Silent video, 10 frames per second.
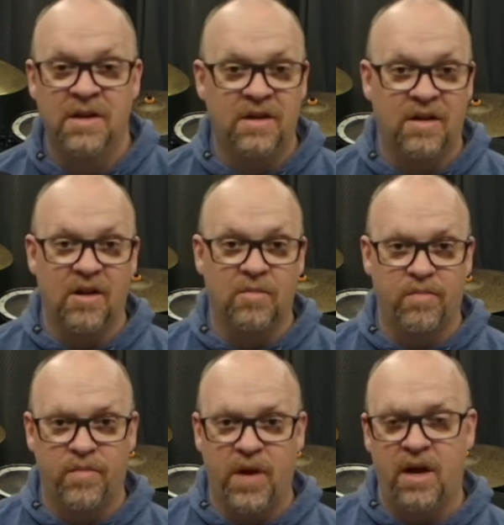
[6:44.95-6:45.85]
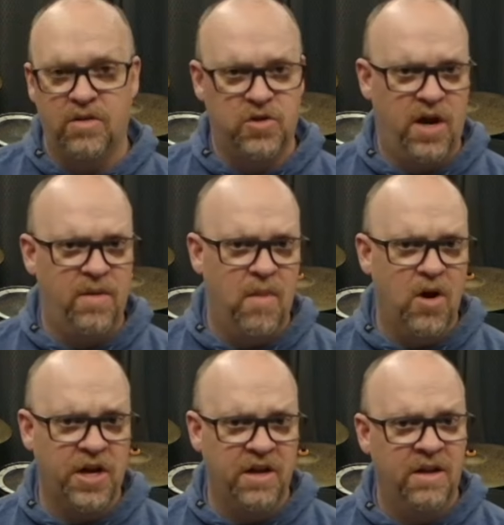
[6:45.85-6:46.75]
And I'll try to
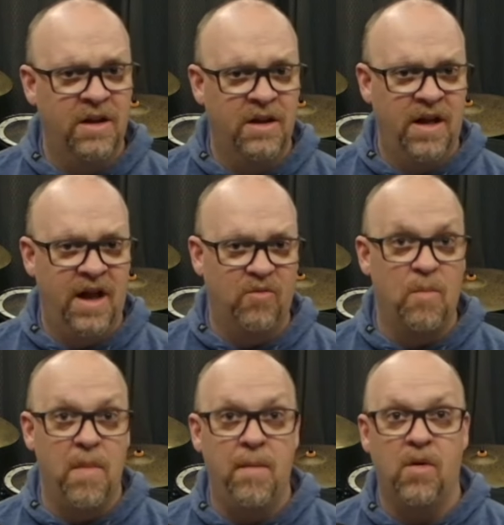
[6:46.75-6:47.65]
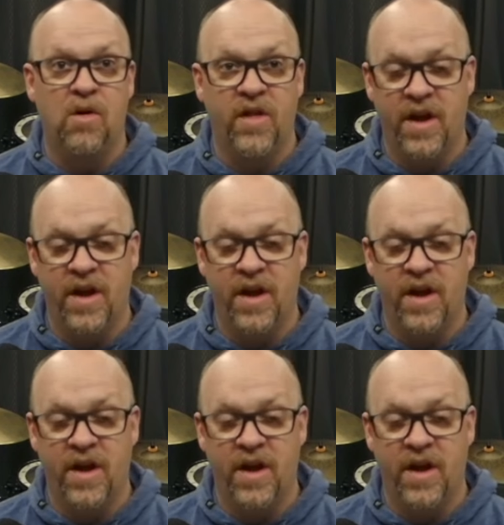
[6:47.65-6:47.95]
mark it and remember that